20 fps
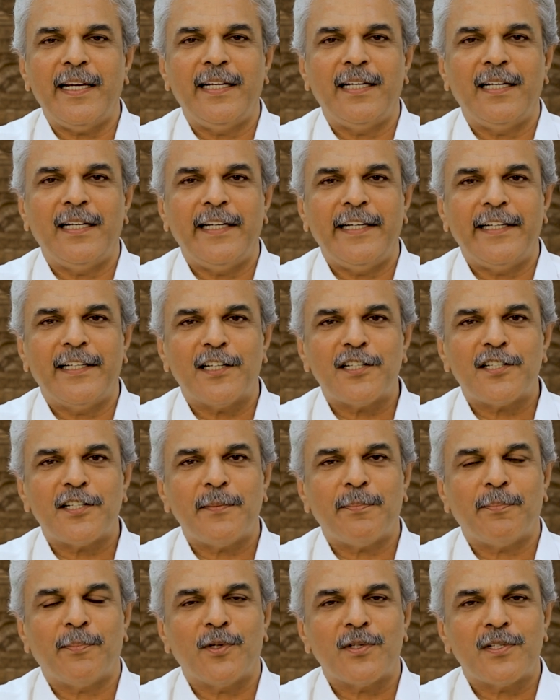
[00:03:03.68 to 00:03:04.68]
in
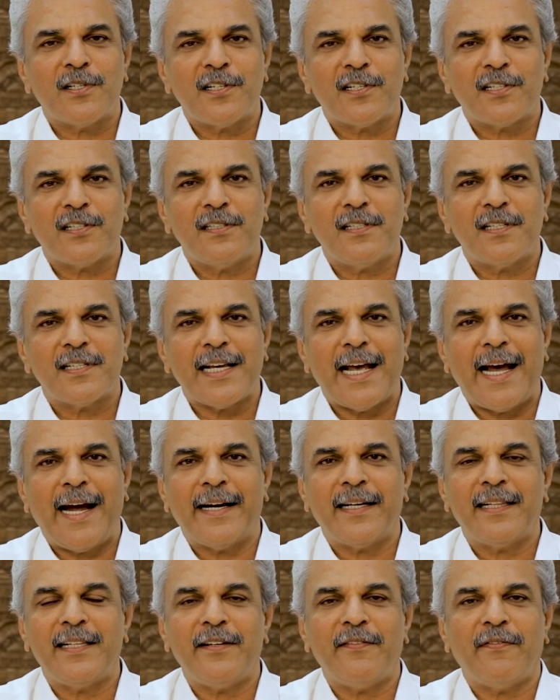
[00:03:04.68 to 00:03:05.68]
leadership positions
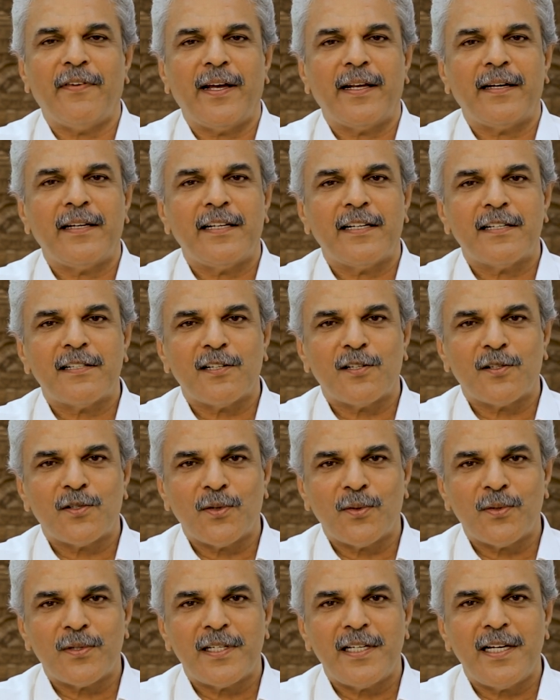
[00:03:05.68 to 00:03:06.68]
at the various
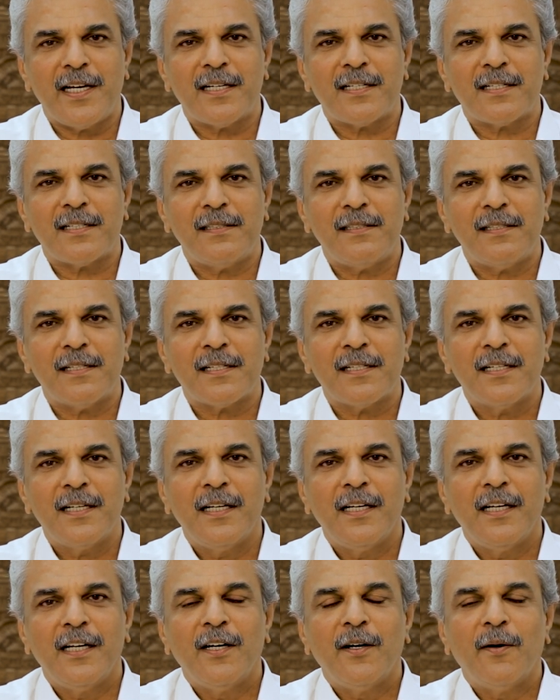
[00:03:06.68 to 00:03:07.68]
associations,
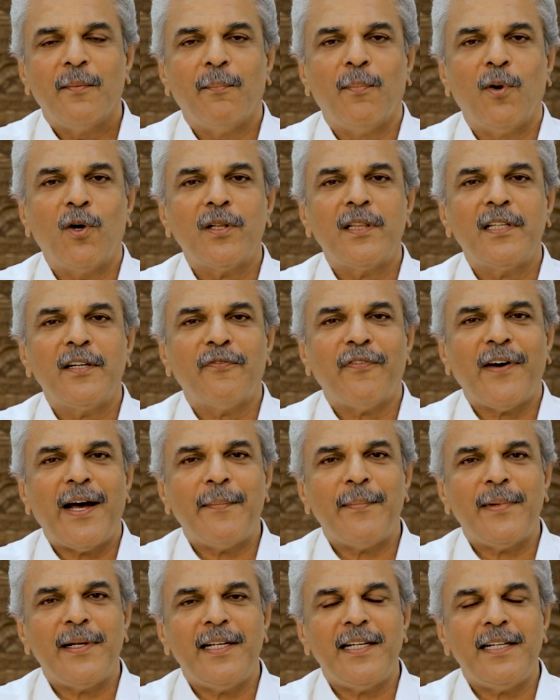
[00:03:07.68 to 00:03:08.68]
both the
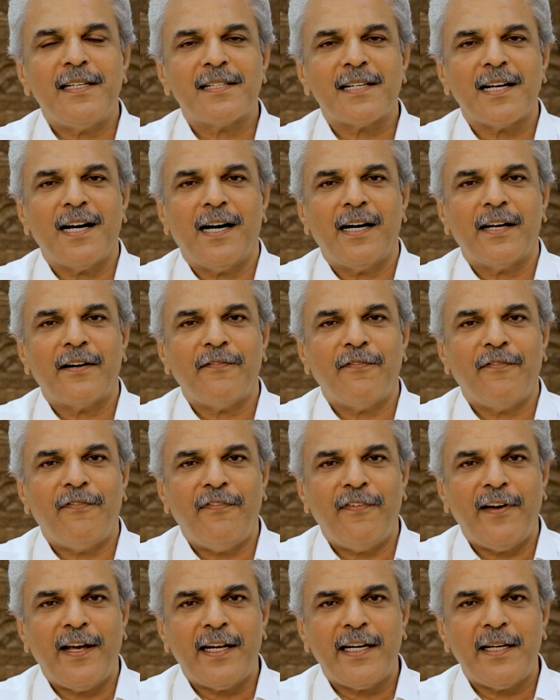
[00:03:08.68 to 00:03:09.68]
families are
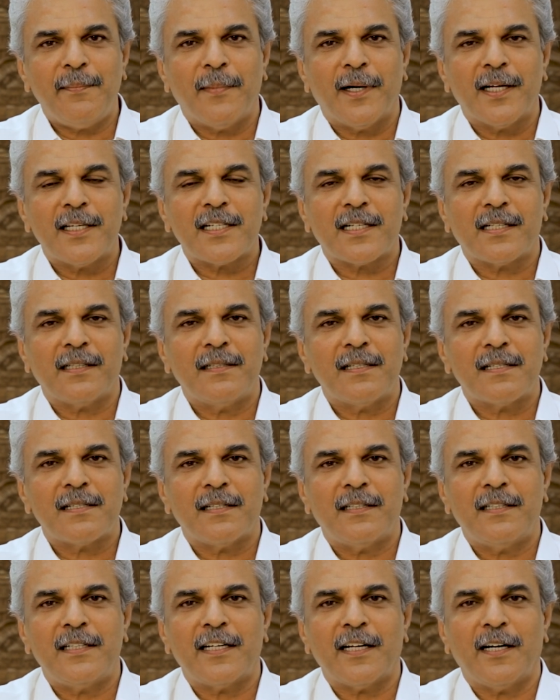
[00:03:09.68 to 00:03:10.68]
very much
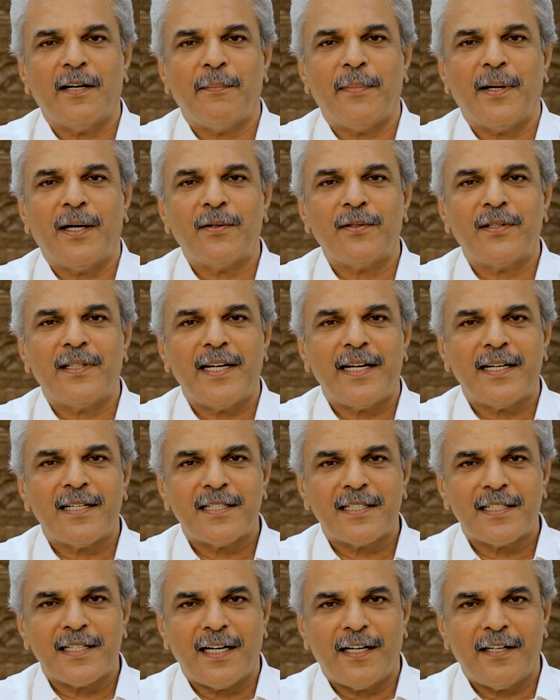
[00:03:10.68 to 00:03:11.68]
concerned about their
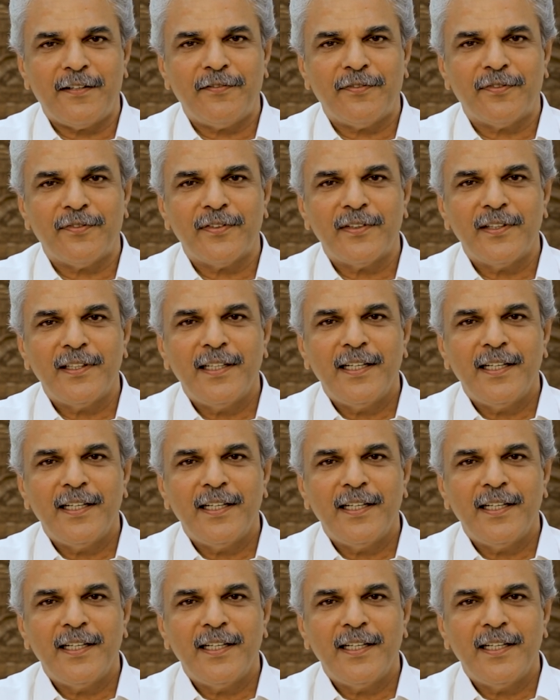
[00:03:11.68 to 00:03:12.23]
staff,